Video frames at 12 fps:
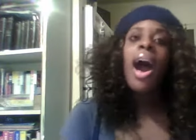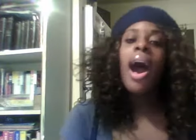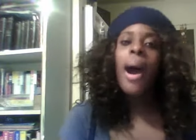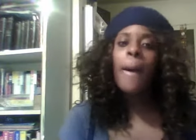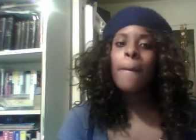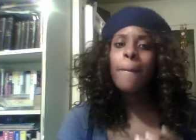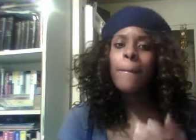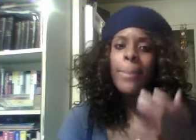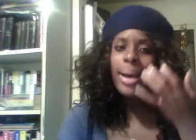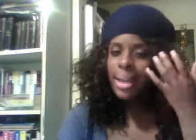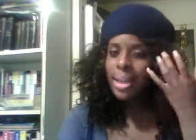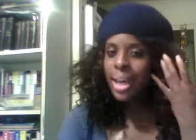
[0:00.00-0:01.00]
um,
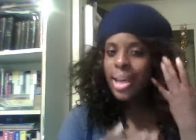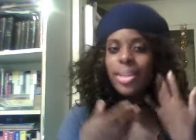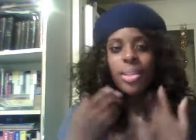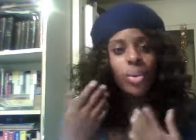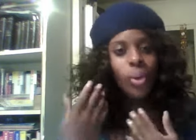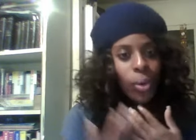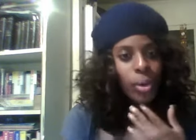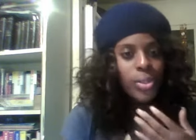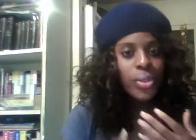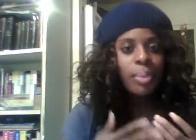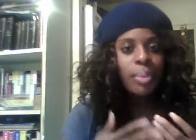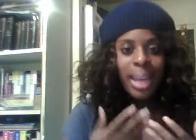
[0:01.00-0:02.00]
but the
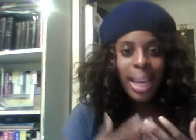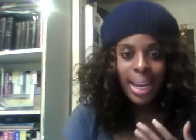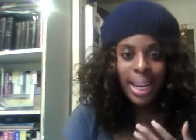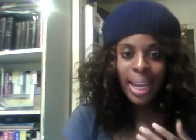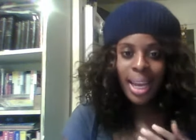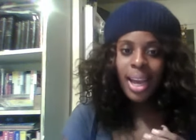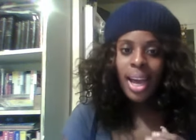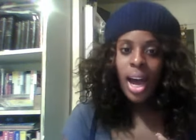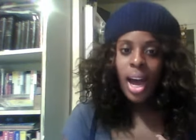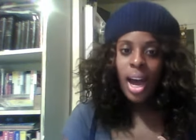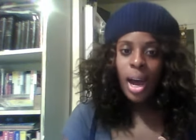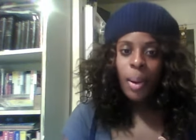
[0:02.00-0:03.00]
older I'm getting,
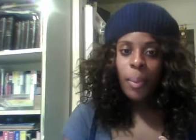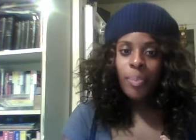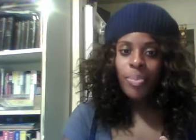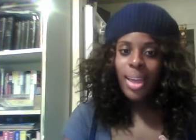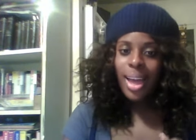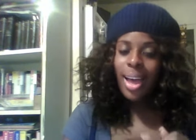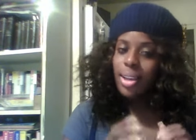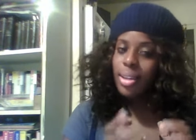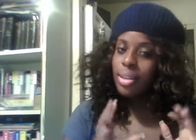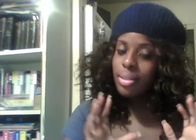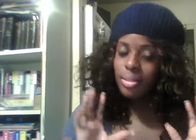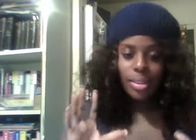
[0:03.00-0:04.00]
um,
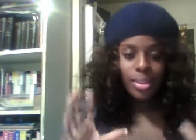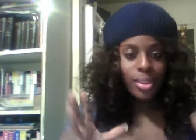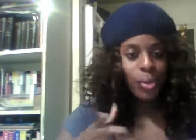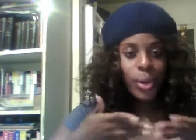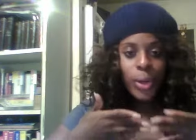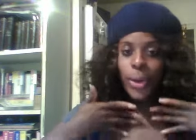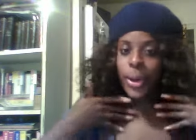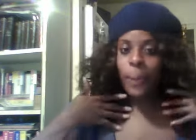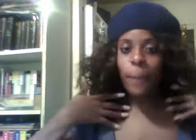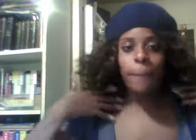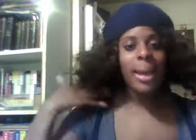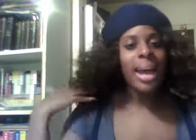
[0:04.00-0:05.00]
throwing your
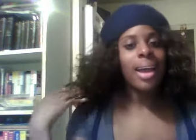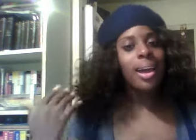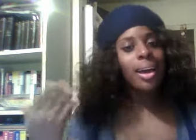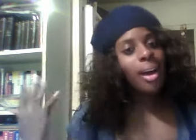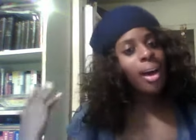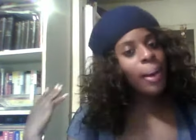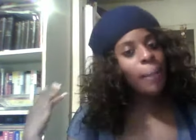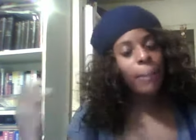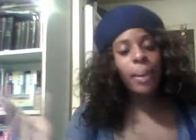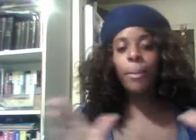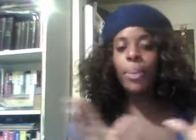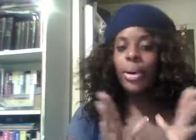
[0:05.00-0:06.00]
hair back up
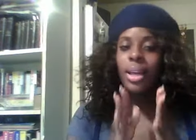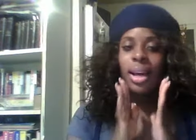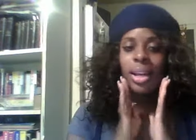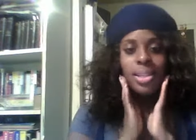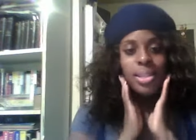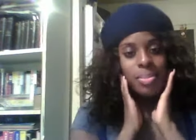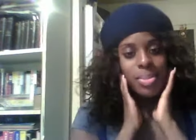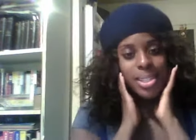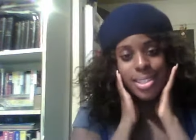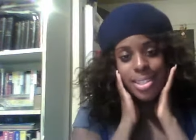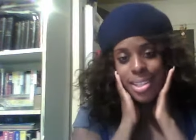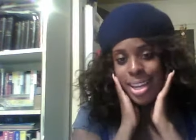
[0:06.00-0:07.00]
and putting on some
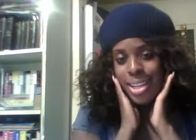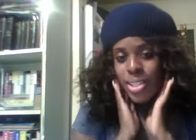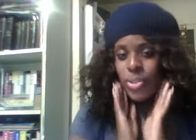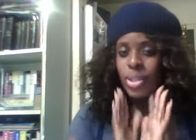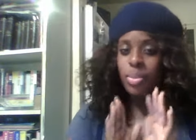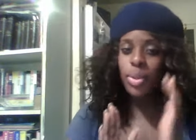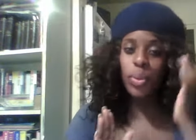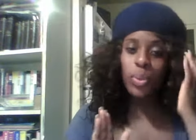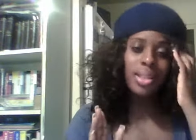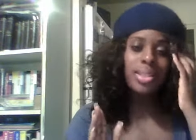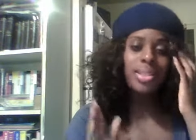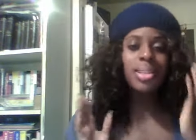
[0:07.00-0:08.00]
studs or something
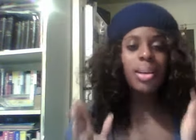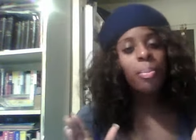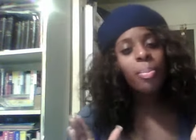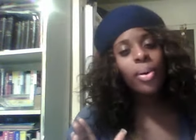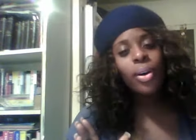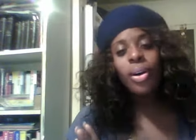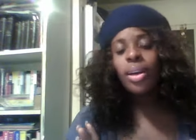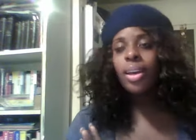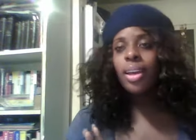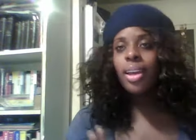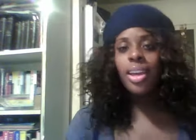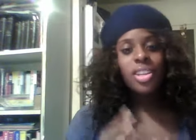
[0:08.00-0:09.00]
really simple
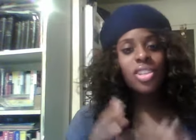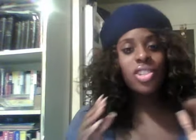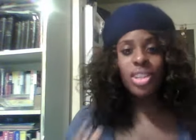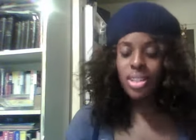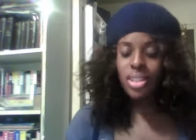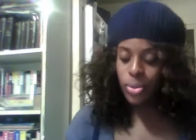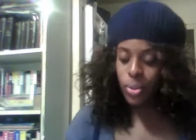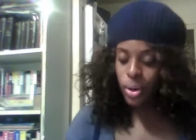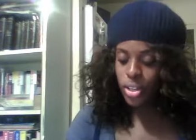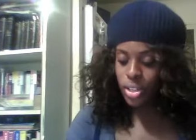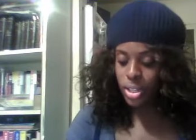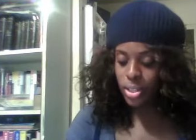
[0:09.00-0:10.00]
is just as
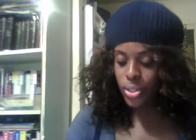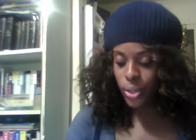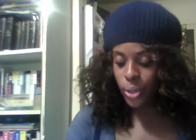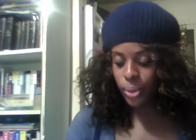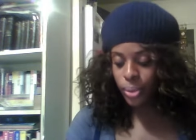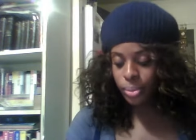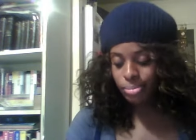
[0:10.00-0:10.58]
gorgeous. So